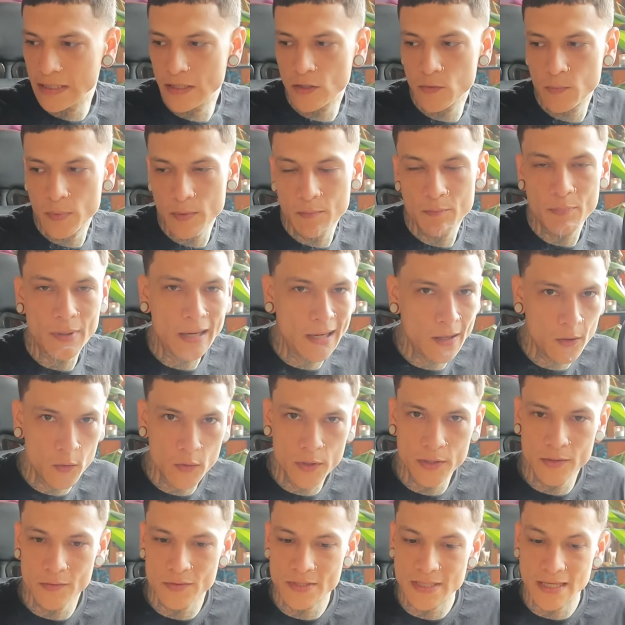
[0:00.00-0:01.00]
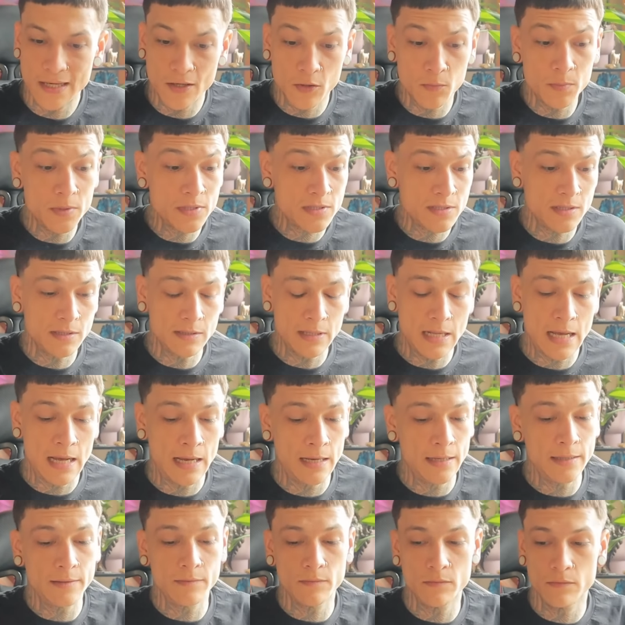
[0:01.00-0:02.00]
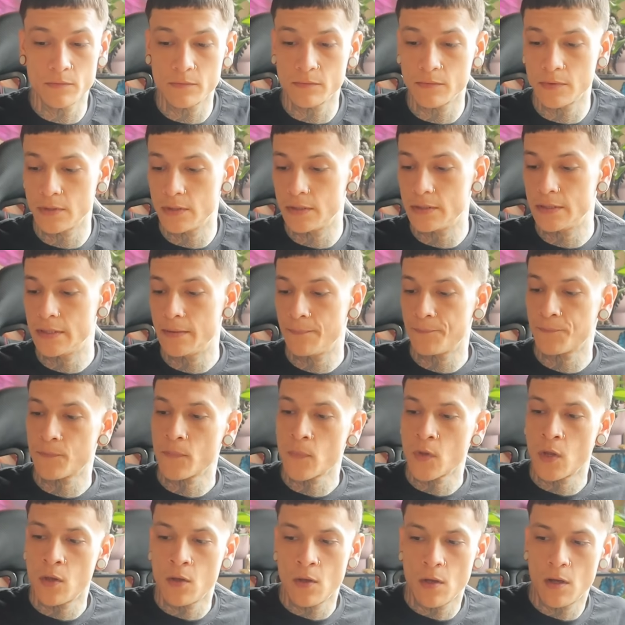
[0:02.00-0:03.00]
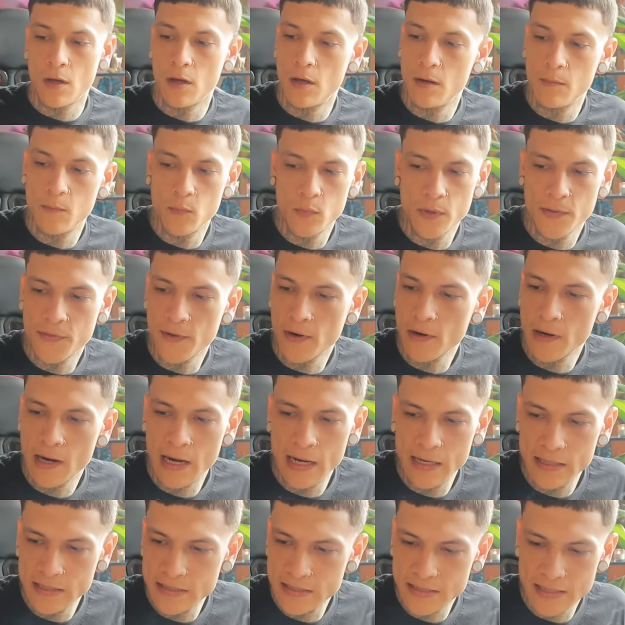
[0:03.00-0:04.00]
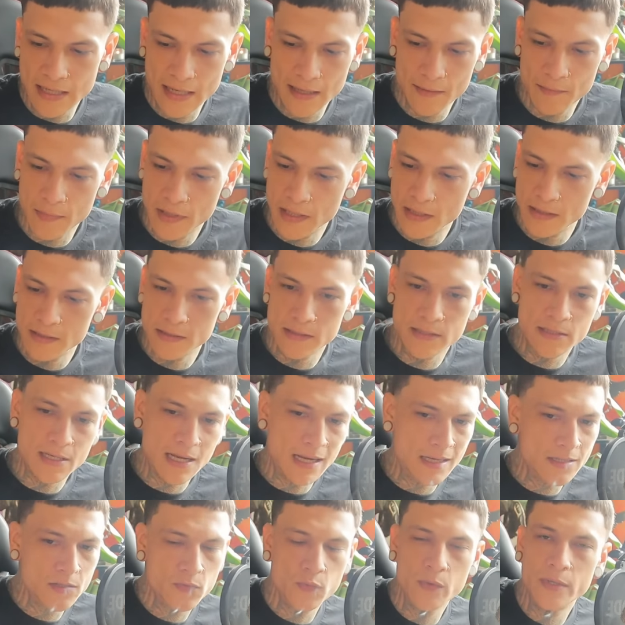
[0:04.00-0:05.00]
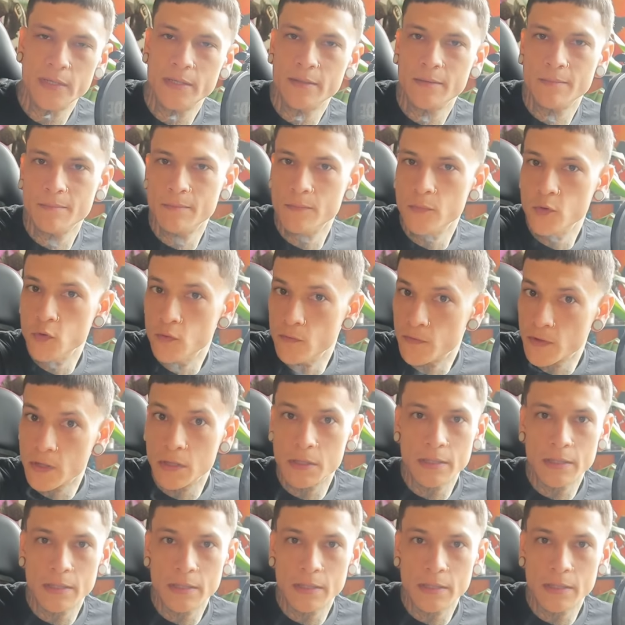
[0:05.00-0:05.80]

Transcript: to help empower you, to help us align, really, with our highest timelines as we move